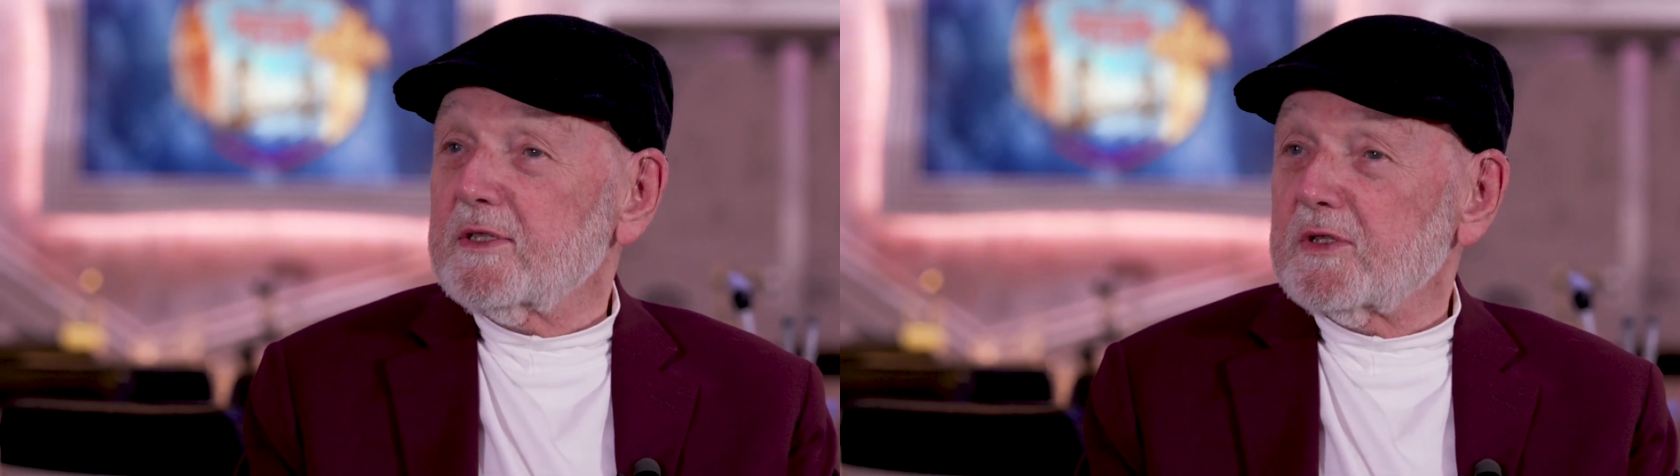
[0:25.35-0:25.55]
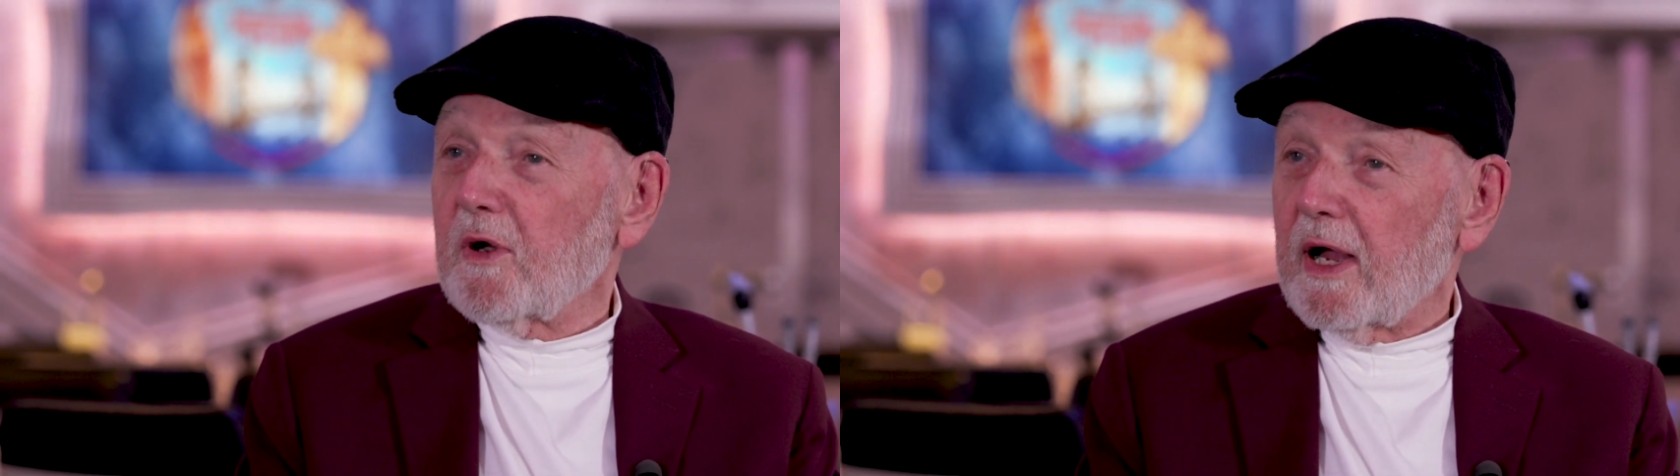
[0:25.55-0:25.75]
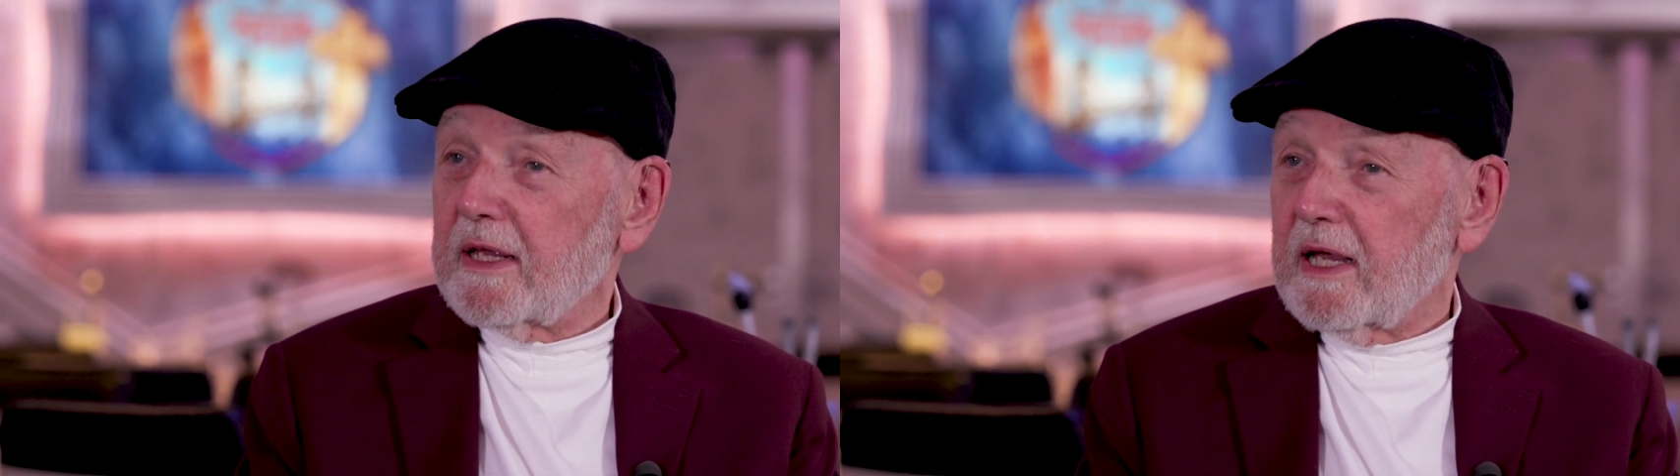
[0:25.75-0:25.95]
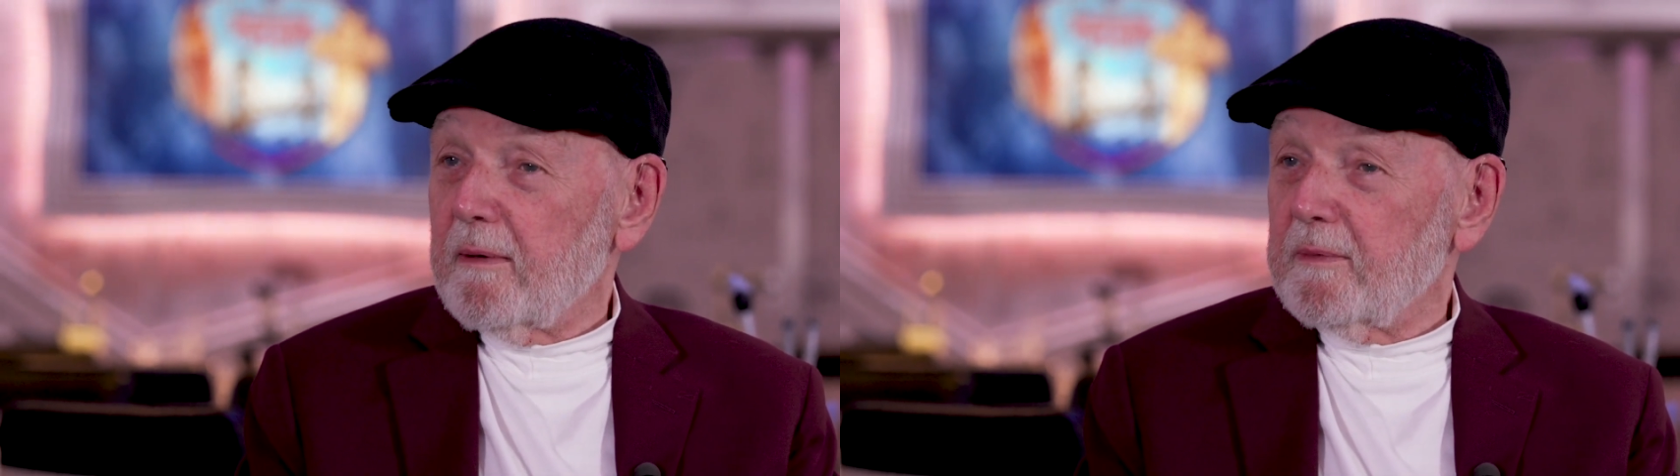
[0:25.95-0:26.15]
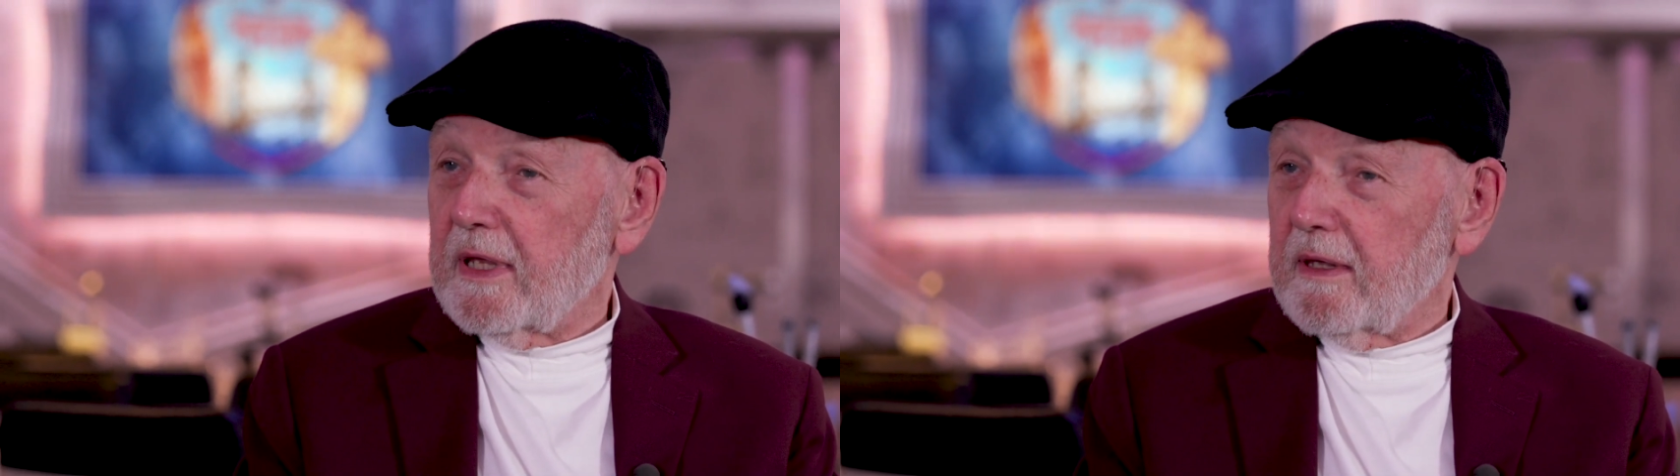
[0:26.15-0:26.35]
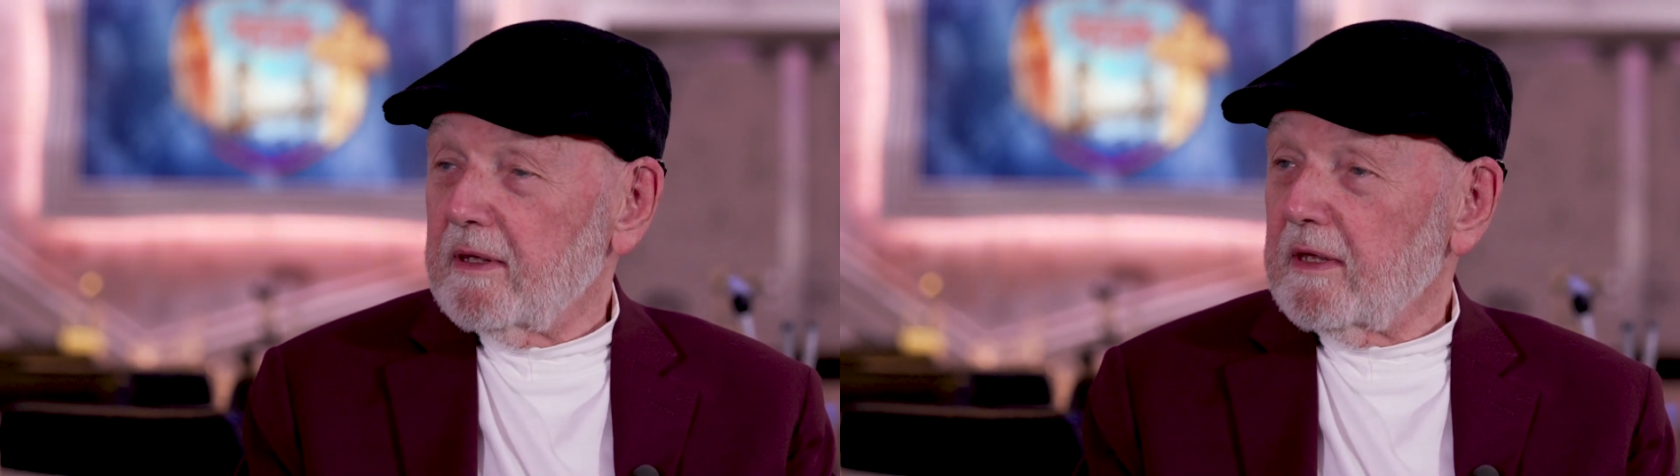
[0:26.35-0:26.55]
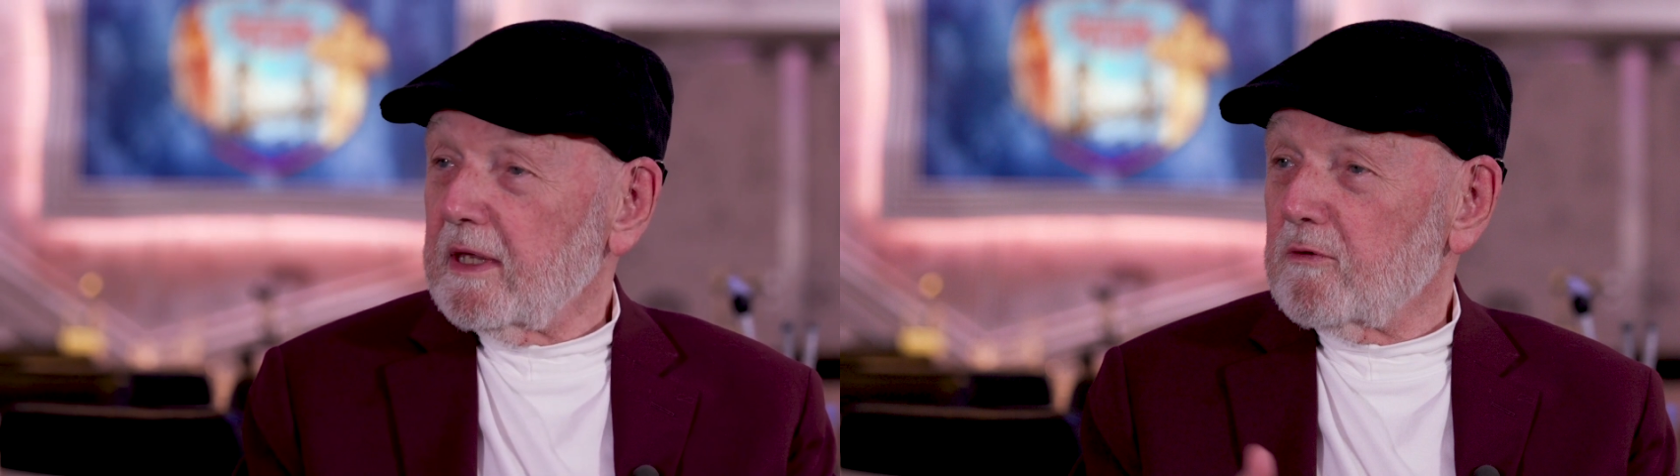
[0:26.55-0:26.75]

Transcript: So I'd come in